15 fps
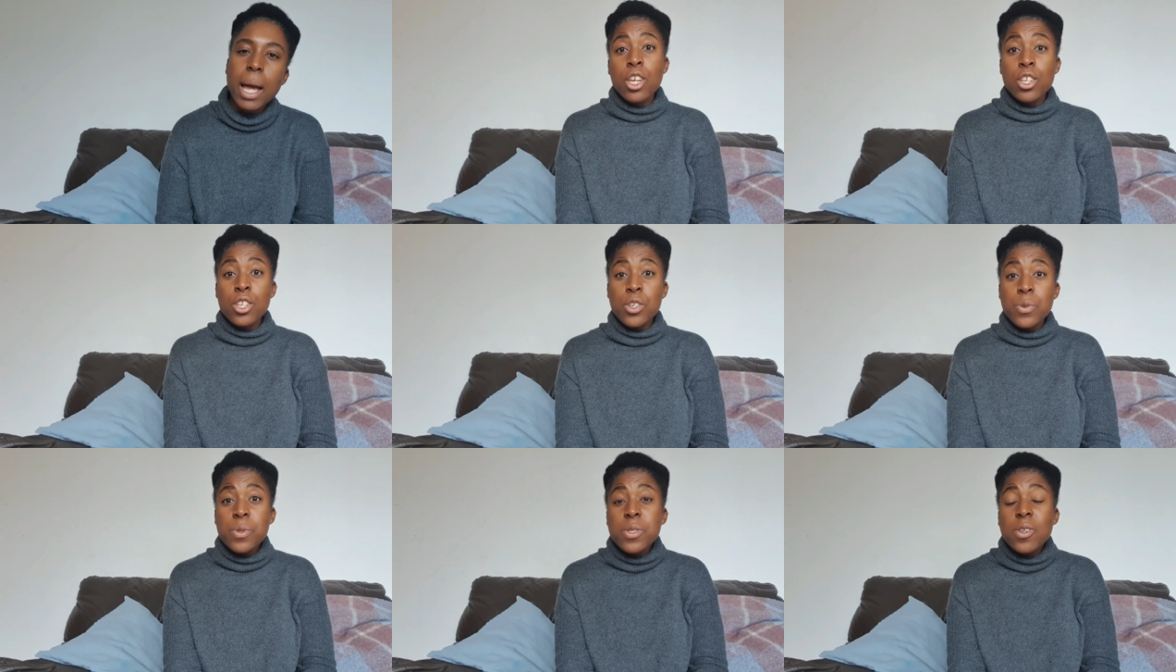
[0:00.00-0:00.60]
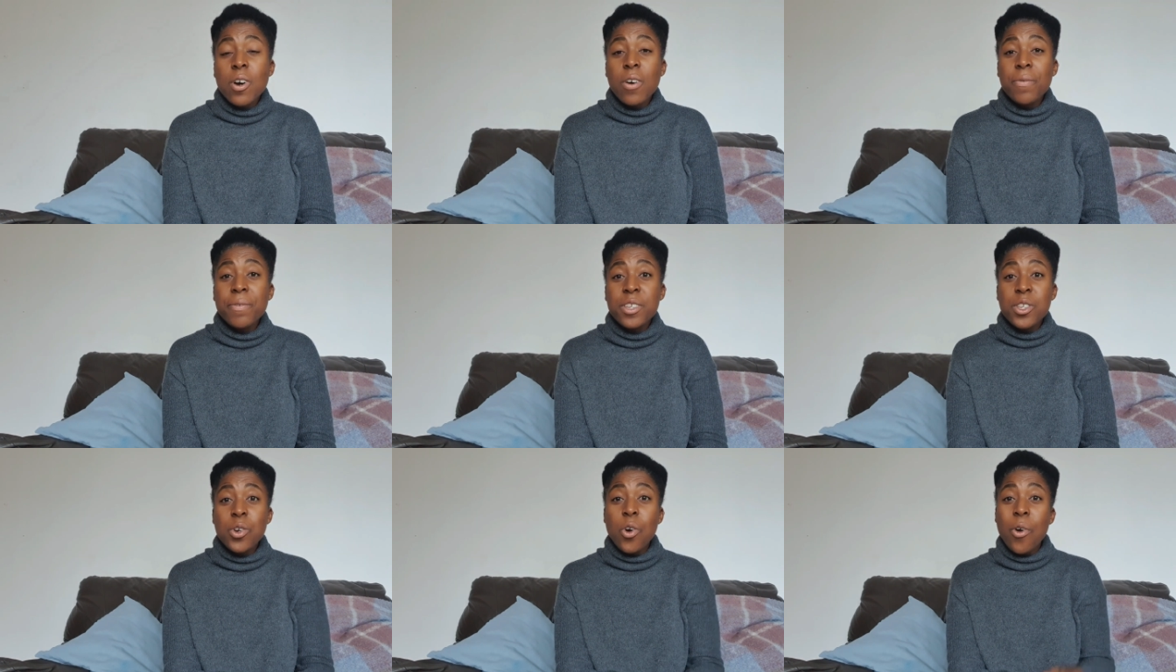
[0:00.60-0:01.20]
Use of
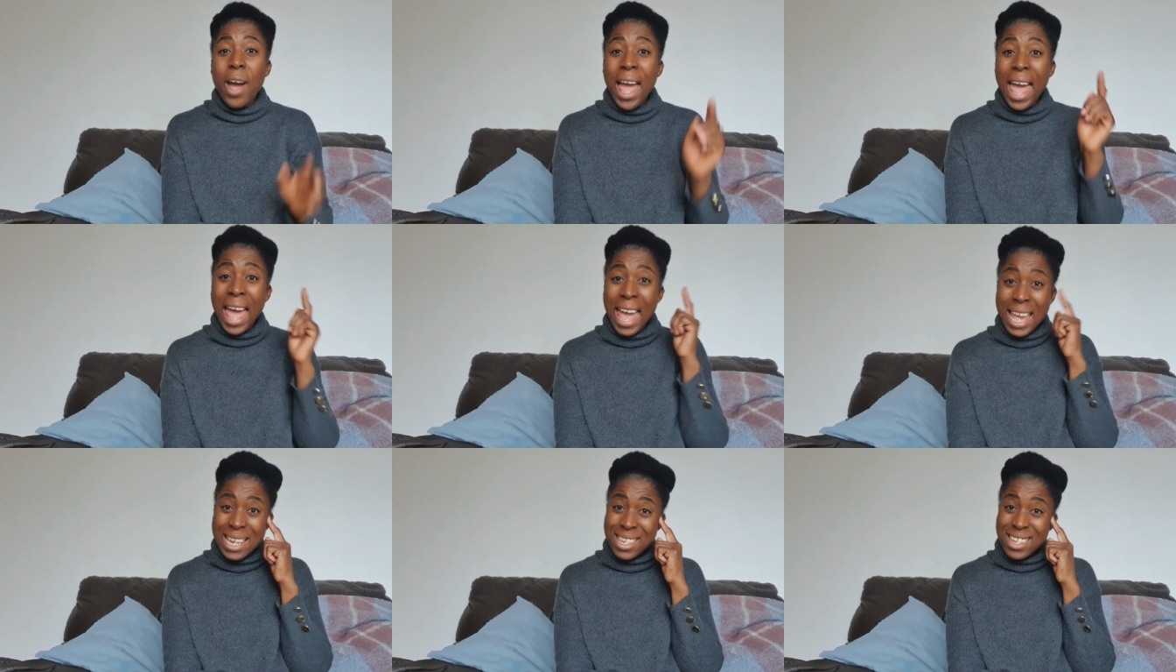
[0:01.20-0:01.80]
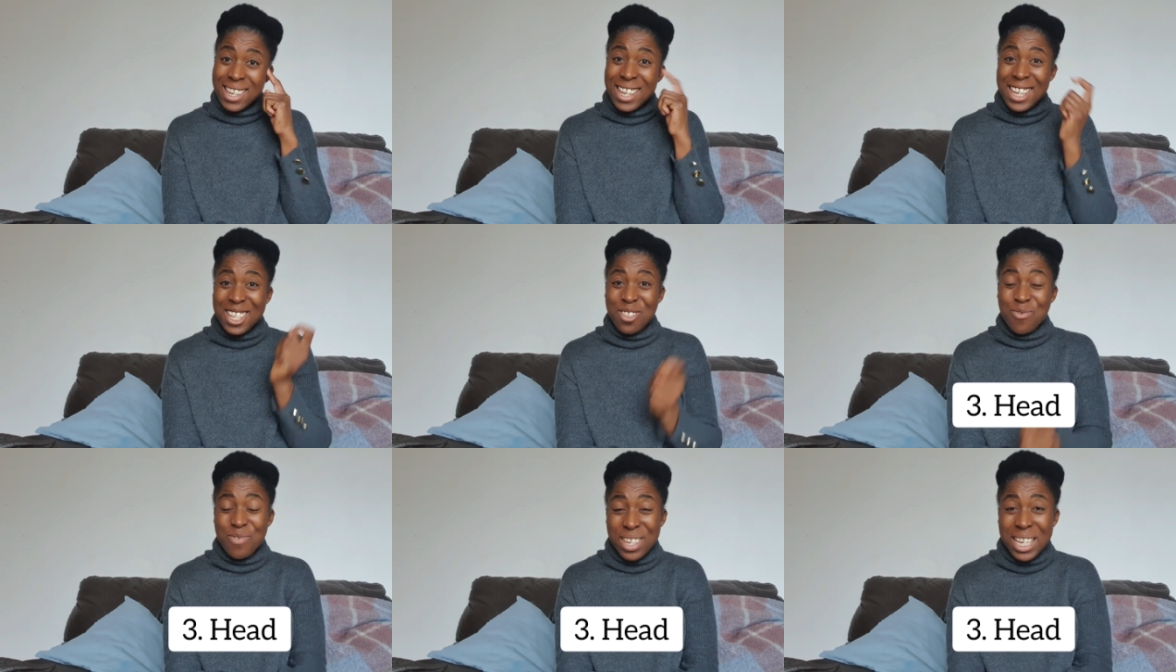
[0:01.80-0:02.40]
your head
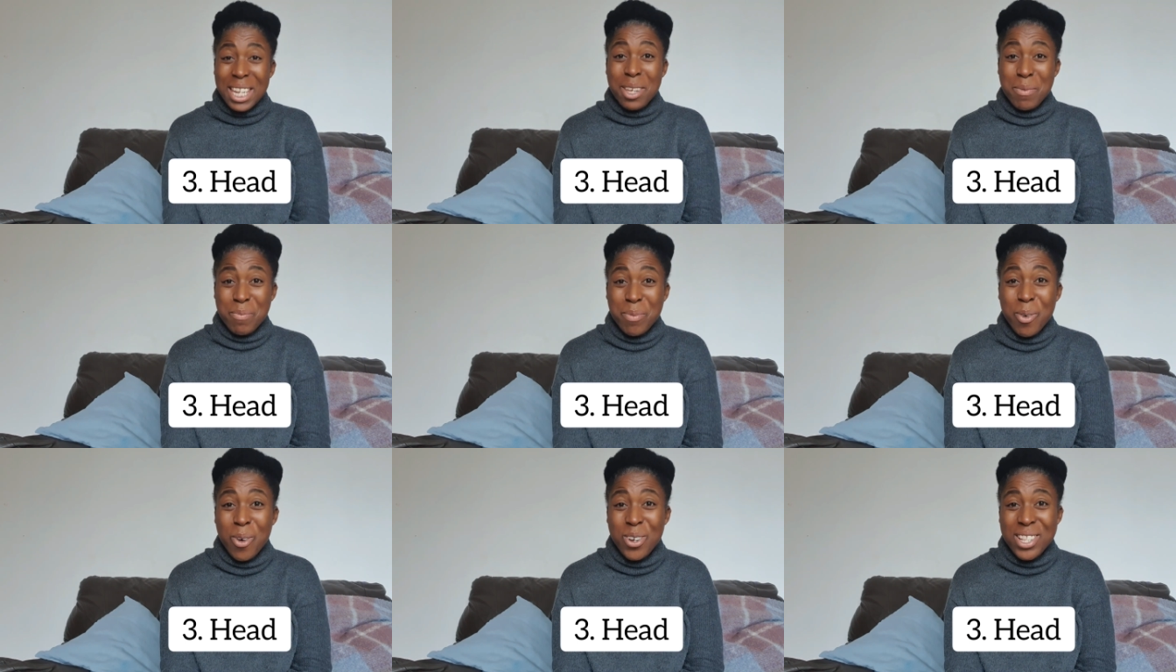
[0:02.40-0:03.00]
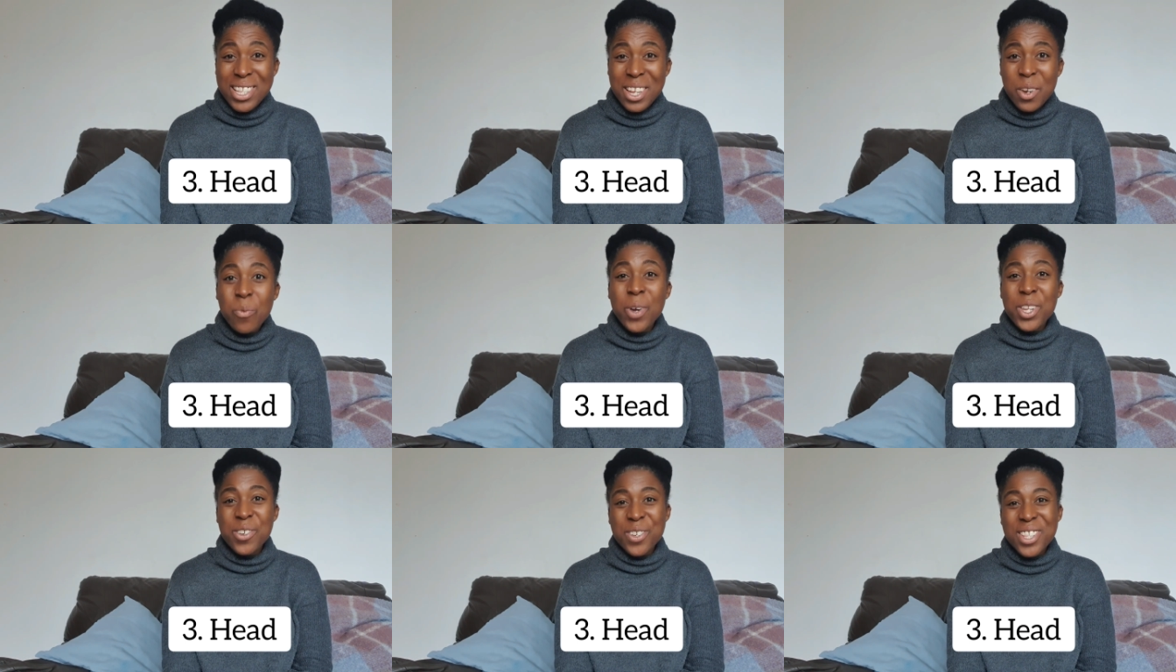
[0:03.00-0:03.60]
is really important
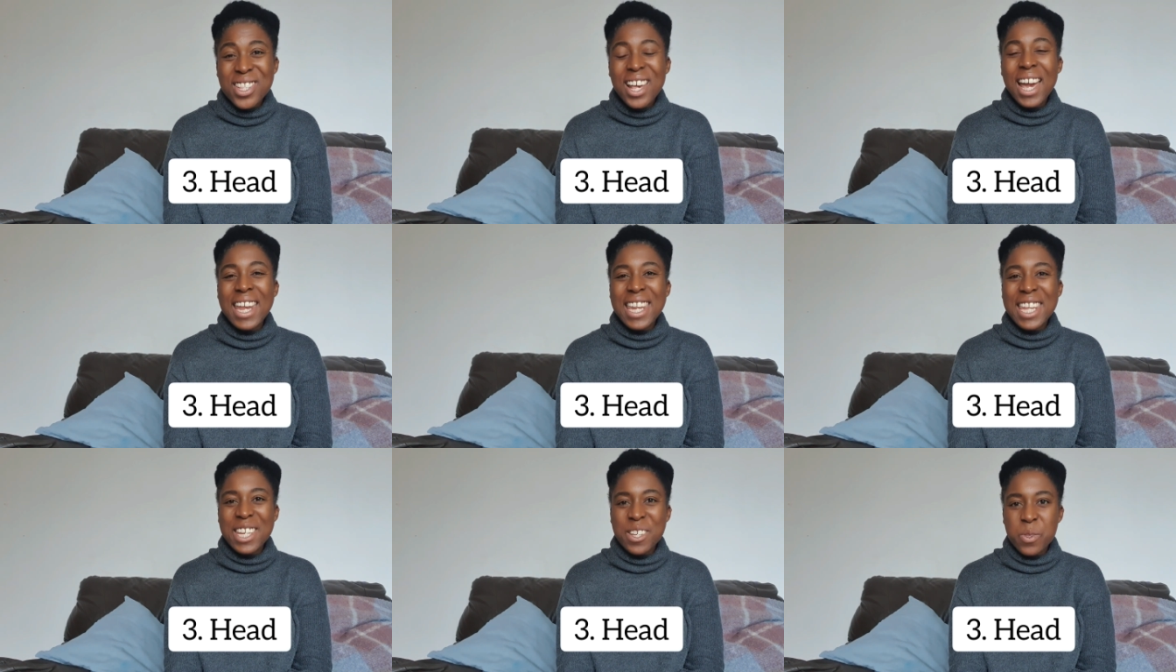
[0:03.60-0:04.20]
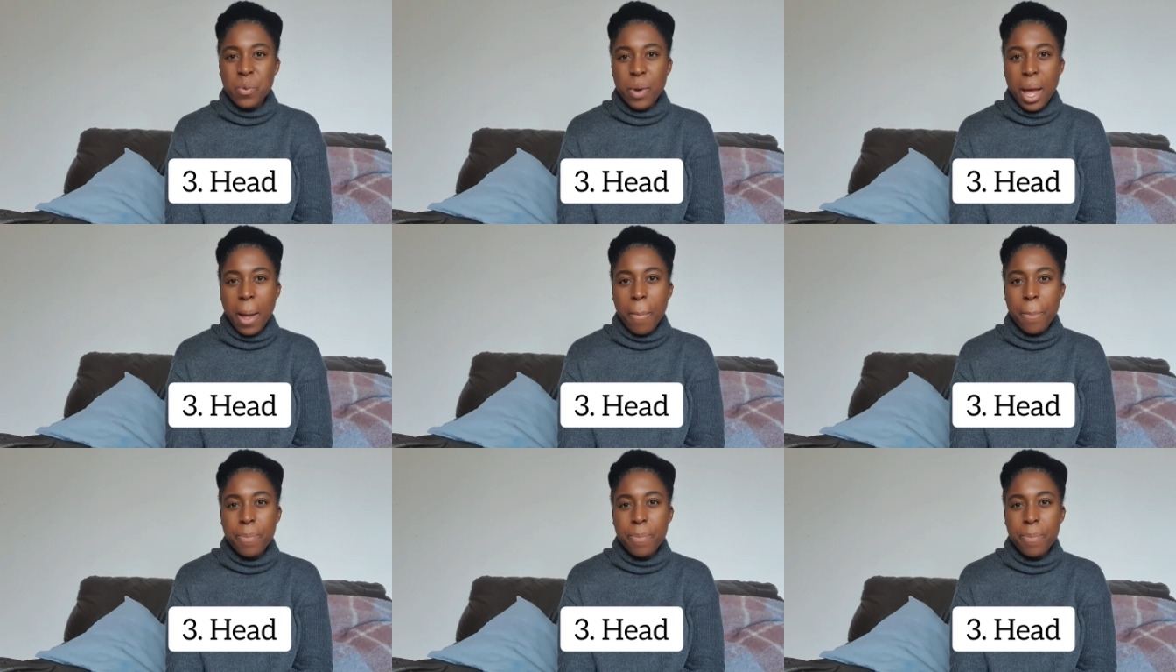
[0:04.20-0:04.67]
when you're signing as well.